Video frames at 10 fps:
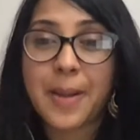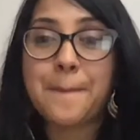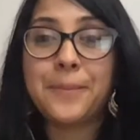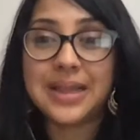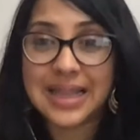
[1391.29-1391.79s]

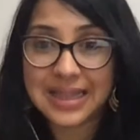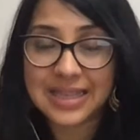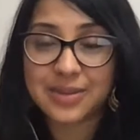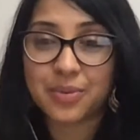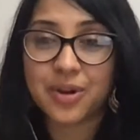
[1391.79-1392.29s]

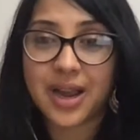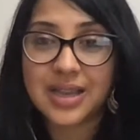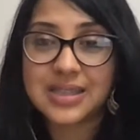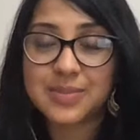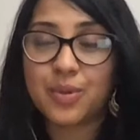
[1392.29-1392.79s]
completely
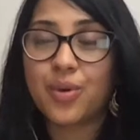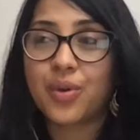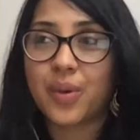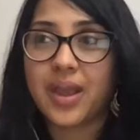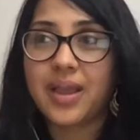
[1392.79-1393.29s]
surprised, blown
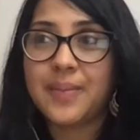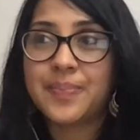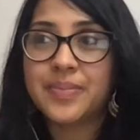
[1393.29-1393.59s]
away.